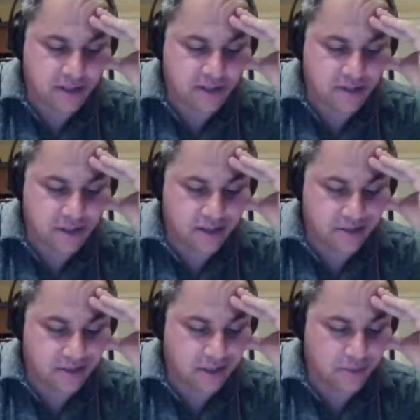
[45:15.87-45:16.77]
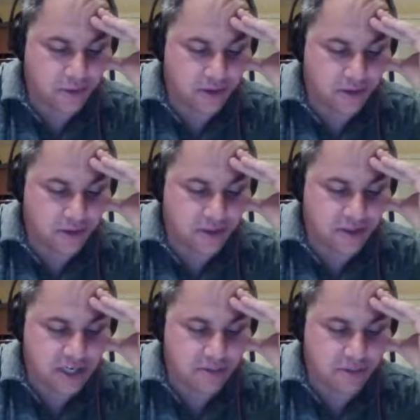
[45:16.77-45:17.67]
has a sales team that's
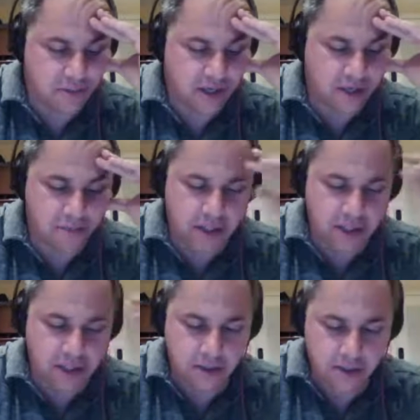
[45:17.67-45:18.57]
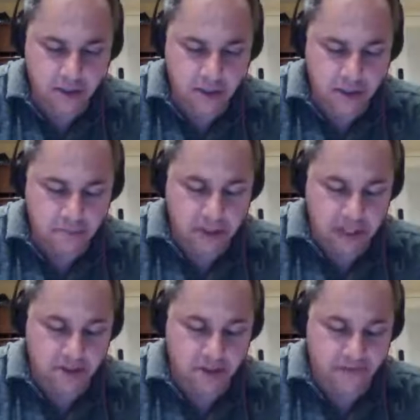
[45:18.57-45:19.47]
actually making money. I mean,
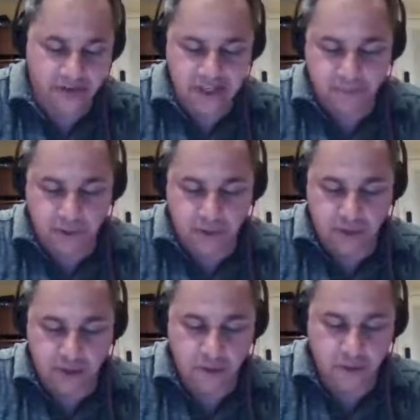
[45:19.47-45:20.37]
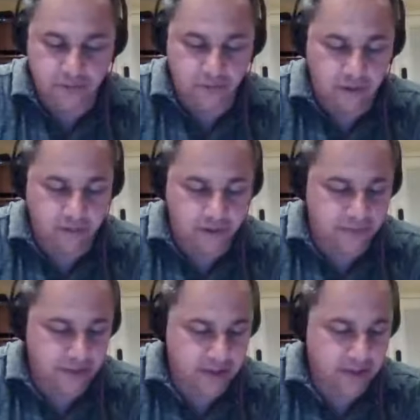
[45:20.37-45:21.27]
that took Facebook and Google forever to
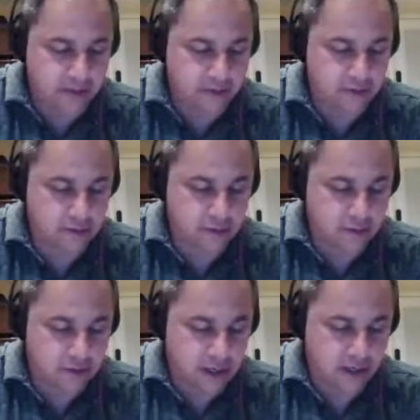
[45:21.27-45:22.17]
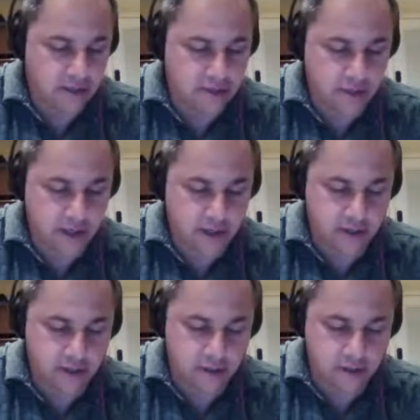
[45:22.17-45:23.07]
find out how to do that.
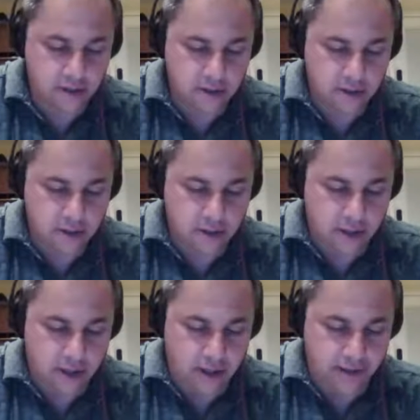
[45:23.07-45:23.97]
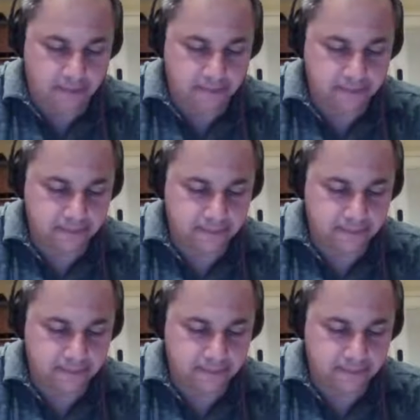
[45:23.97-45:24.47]
Now